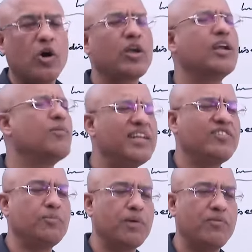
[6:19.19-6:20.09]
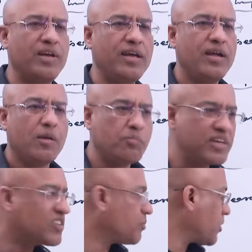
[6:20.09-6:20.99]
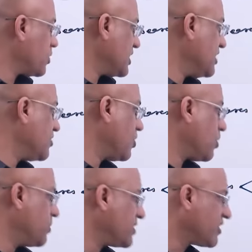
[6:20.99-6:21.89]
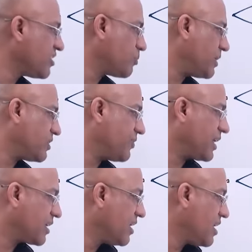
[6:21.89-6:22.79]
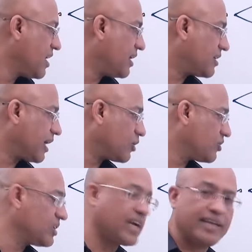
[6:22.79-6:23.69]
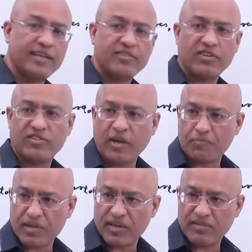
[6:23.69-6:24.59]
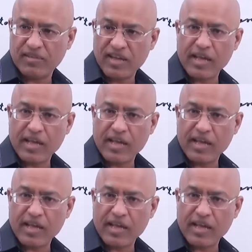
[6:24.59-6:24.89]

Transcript: or in a very simple way, MuSK proteins or muscle specific tyrosine kinase receptors,